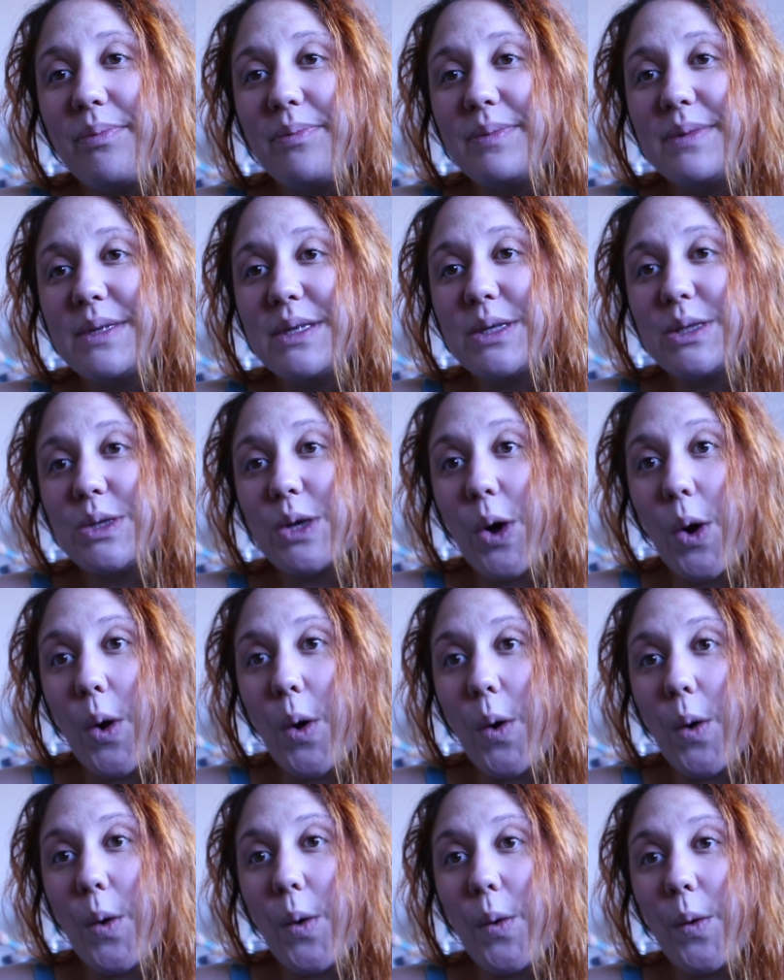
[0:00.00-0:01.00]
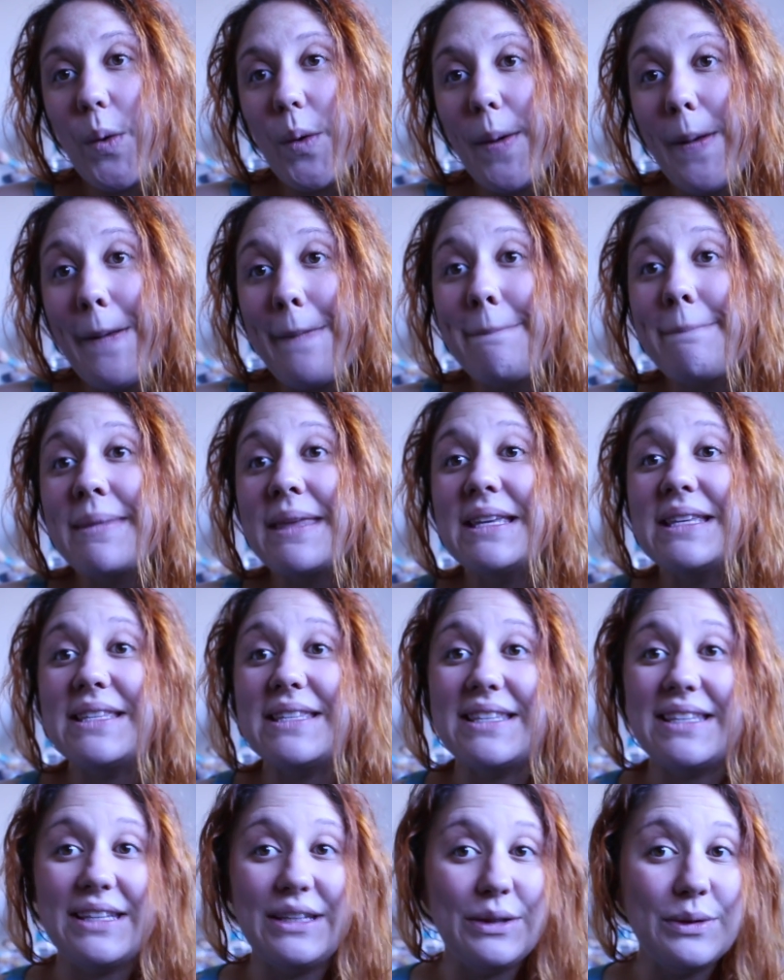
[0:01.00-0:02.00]
So
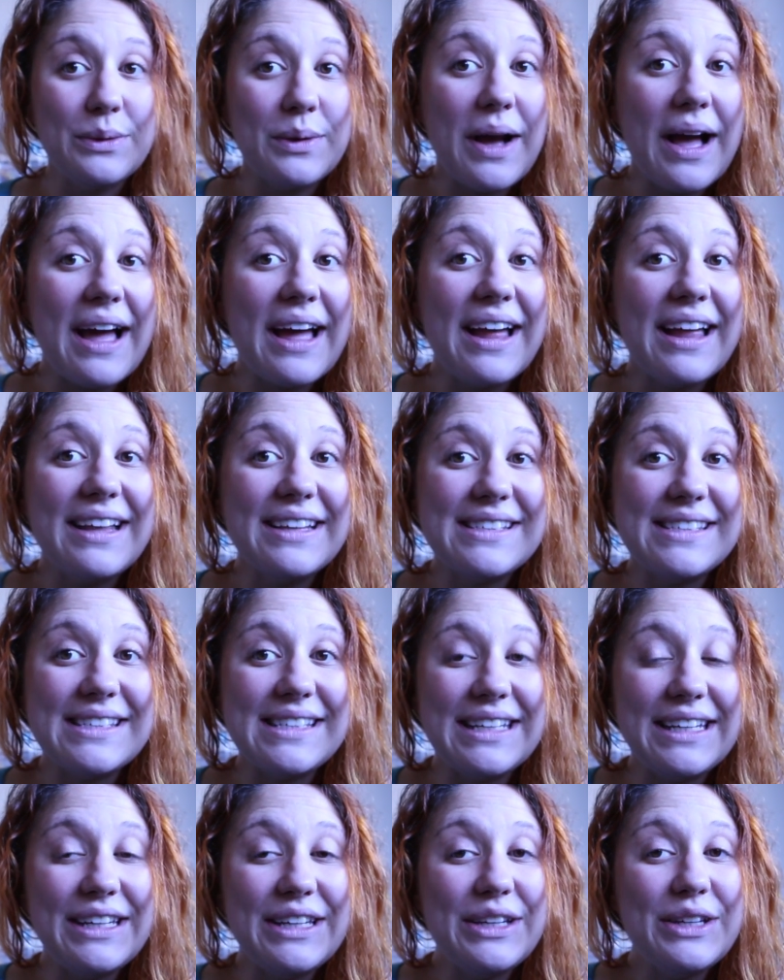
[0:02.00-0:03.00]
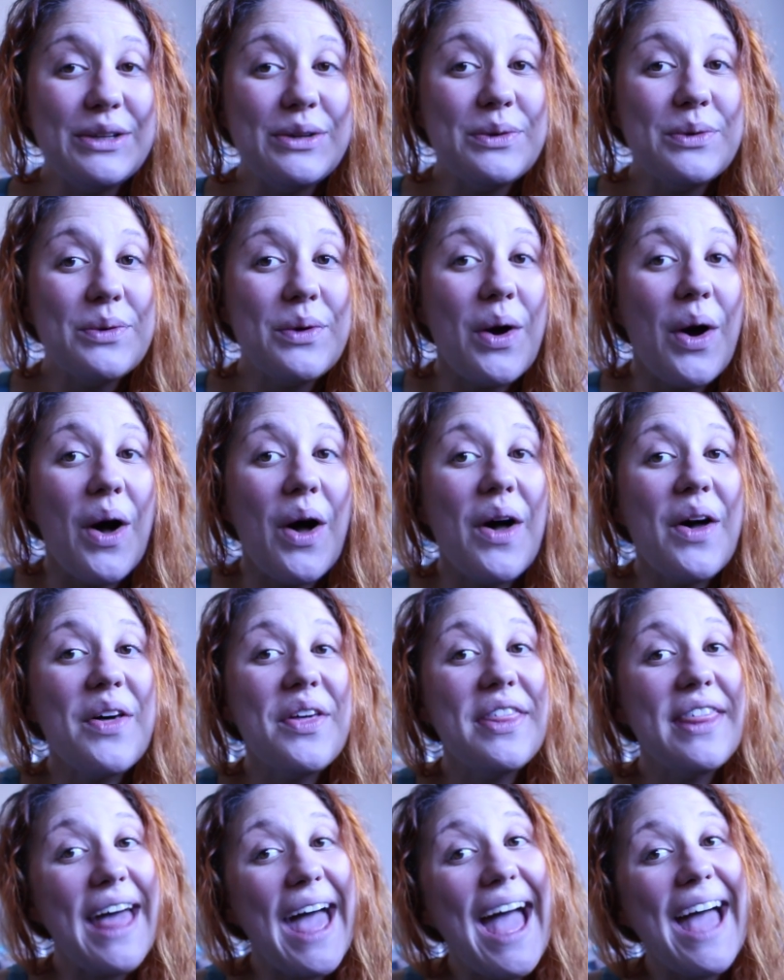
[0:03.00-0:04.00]
see you
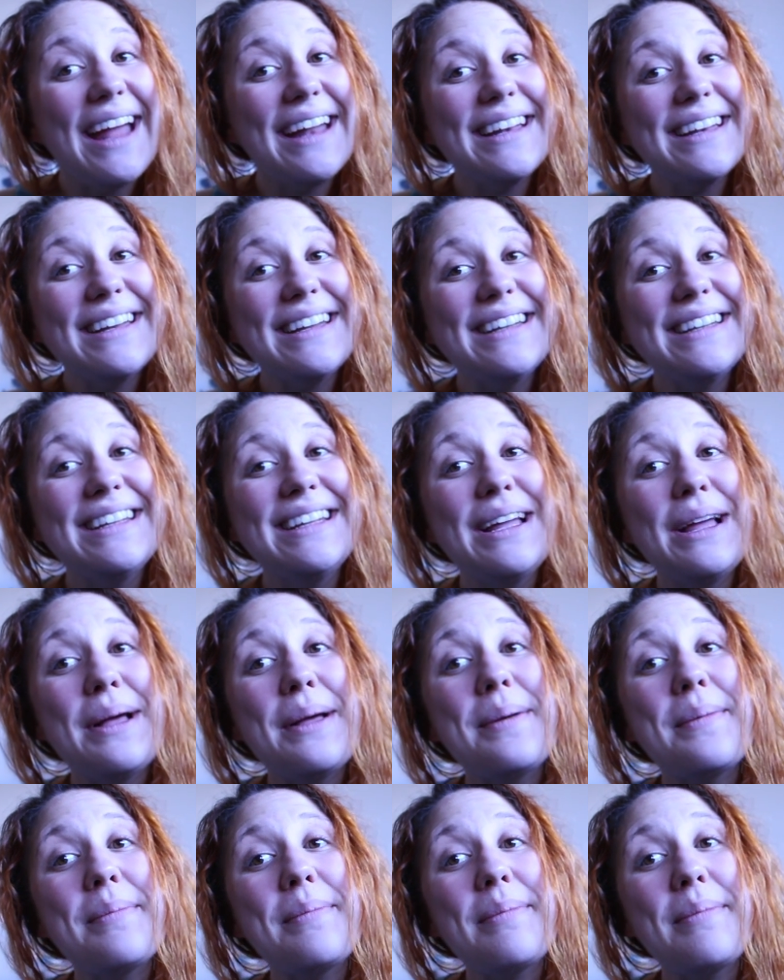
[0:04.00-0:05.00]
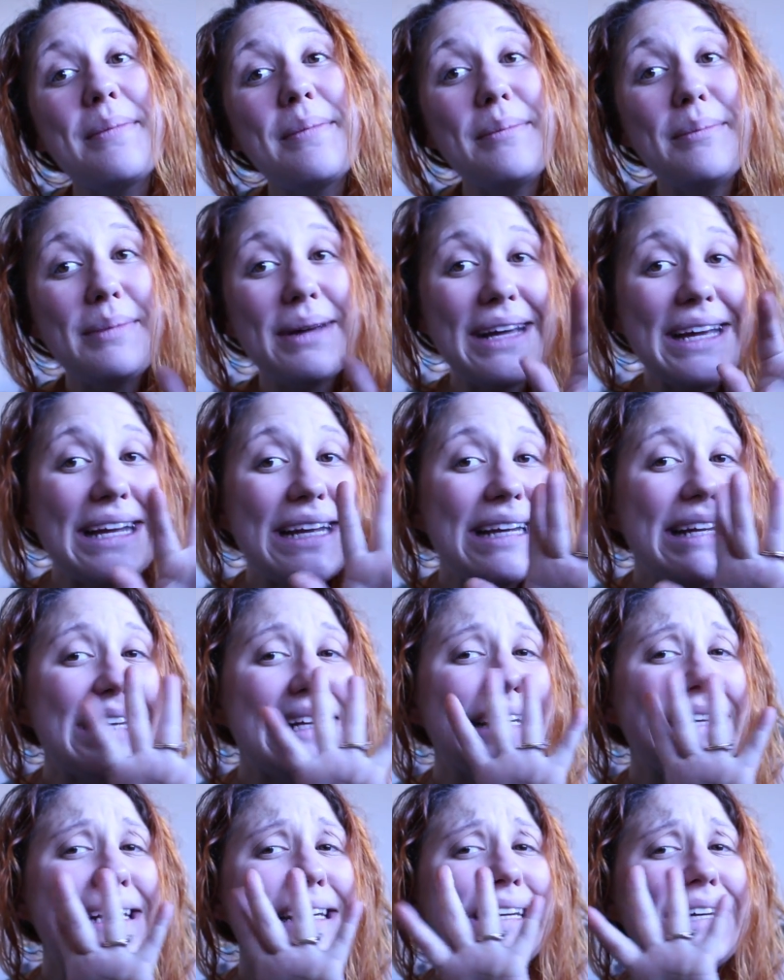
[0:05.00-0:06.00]
all then.
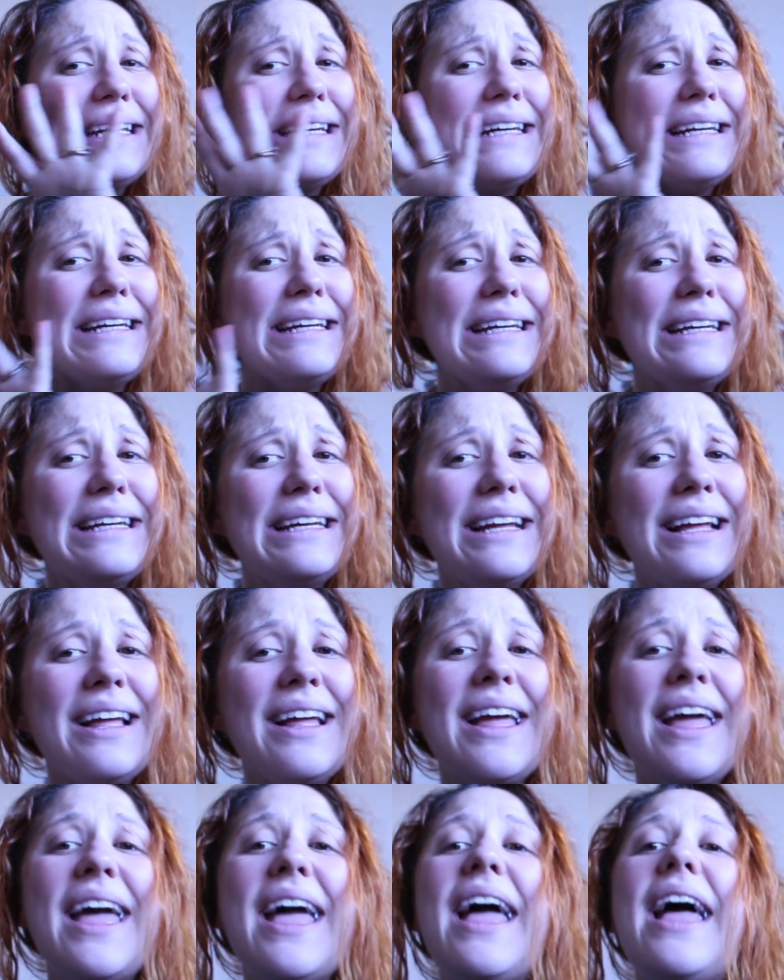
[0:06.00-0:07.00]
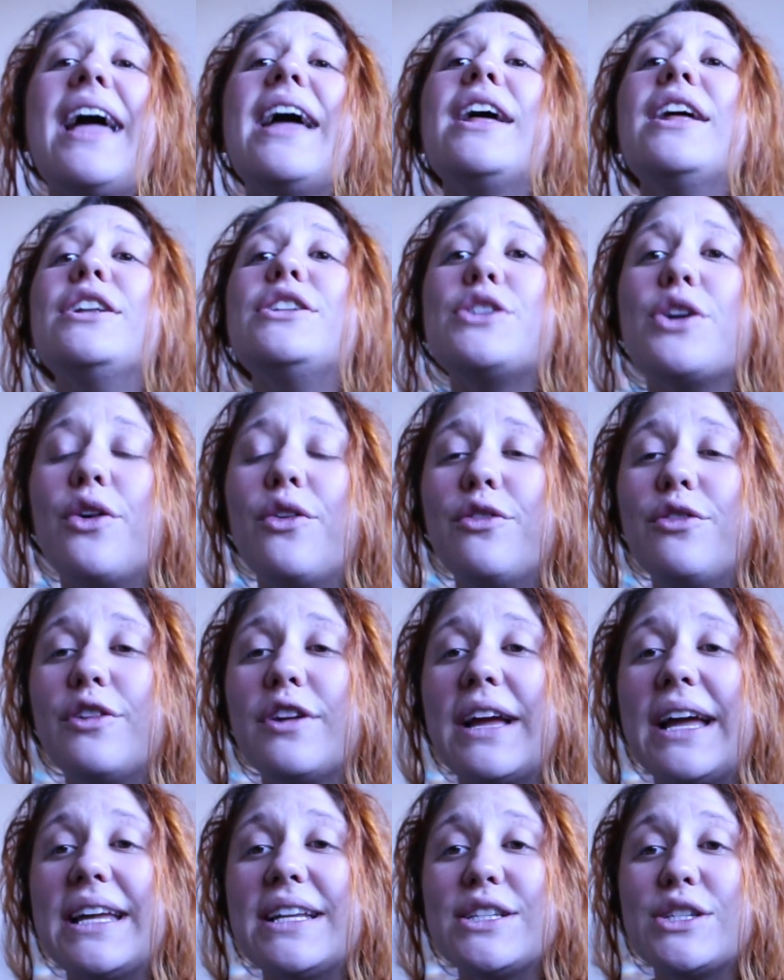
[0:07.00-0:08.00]
Bye. Don't
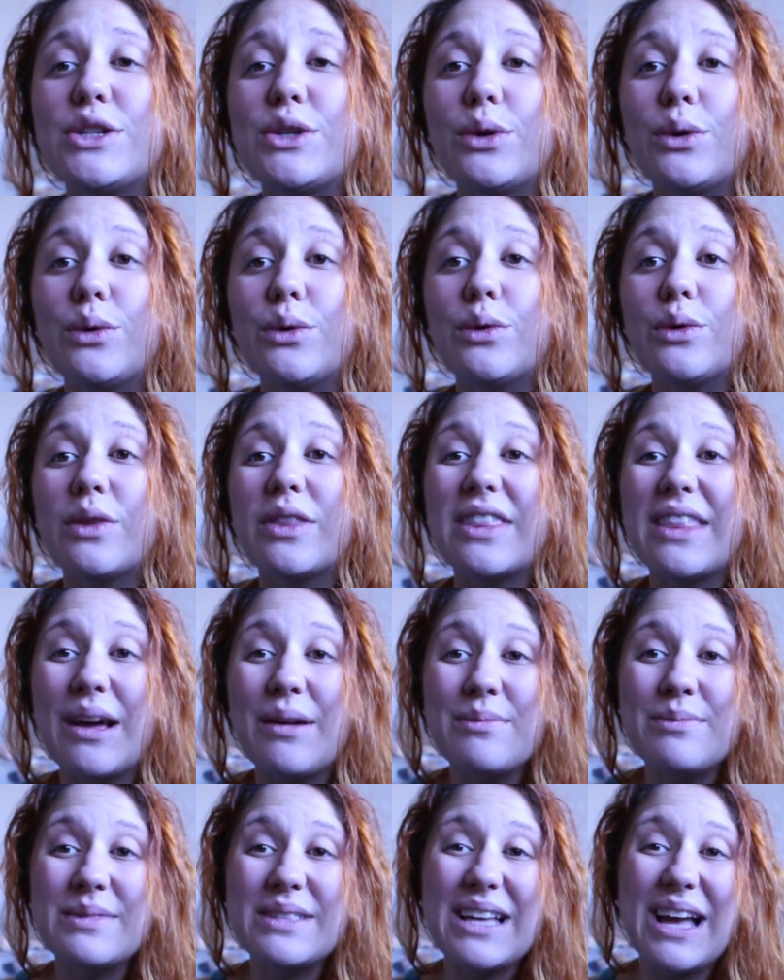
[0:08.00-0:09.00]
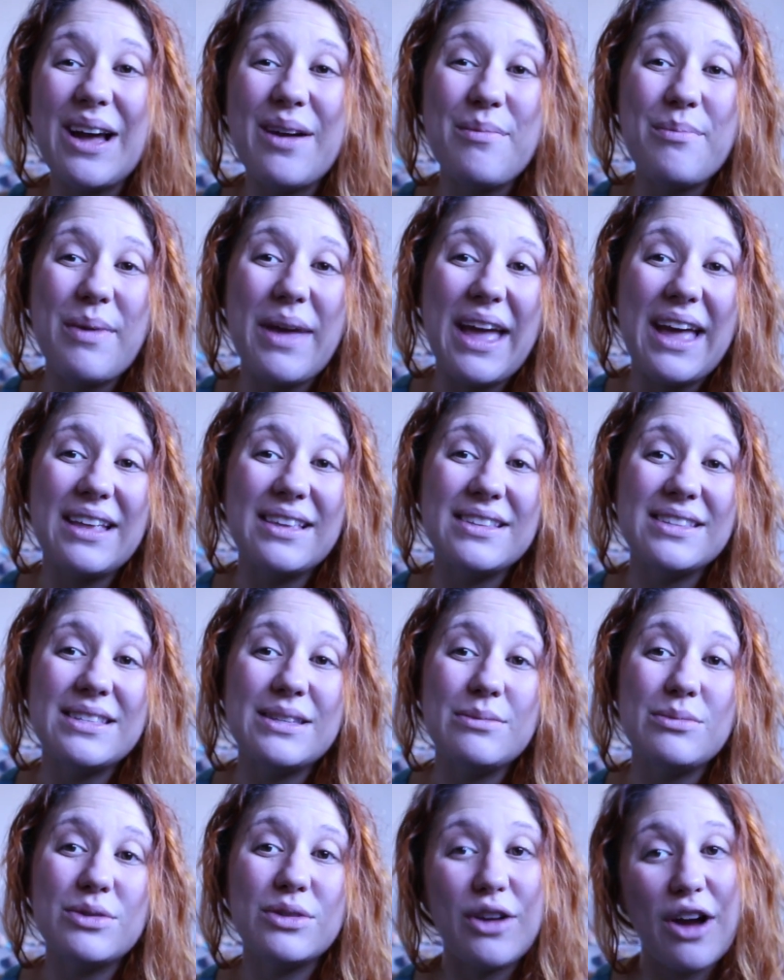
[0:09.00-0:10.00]
forget to thumbs up and
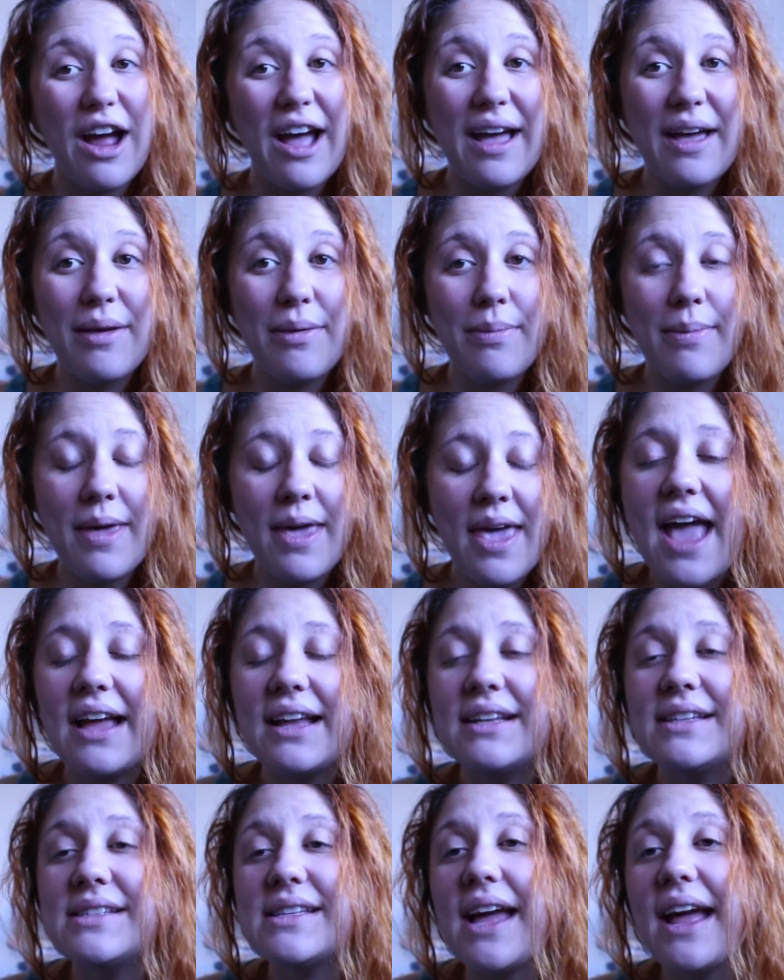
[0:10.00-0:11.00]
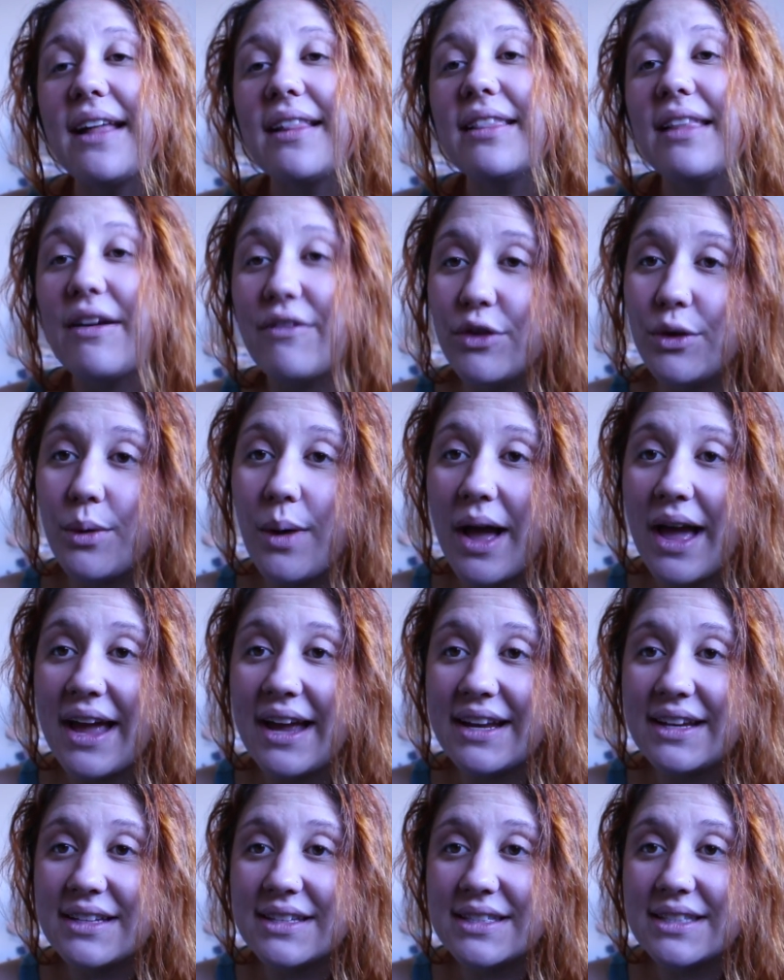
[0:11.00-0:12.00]
subscribe, and I love you
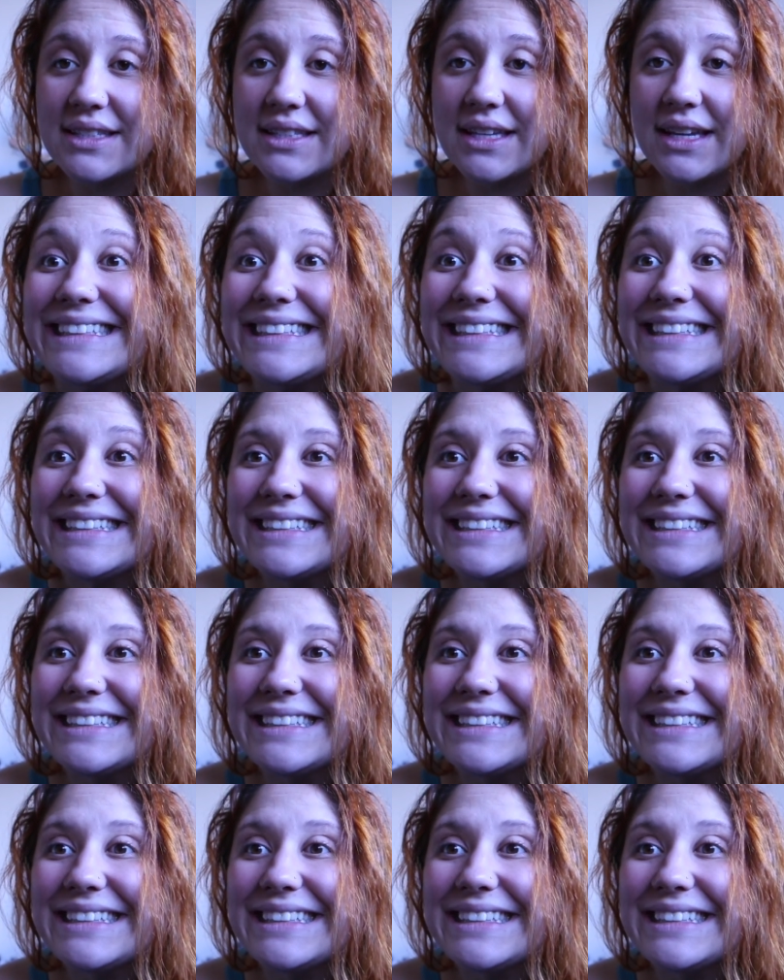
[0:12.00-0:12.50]
guys.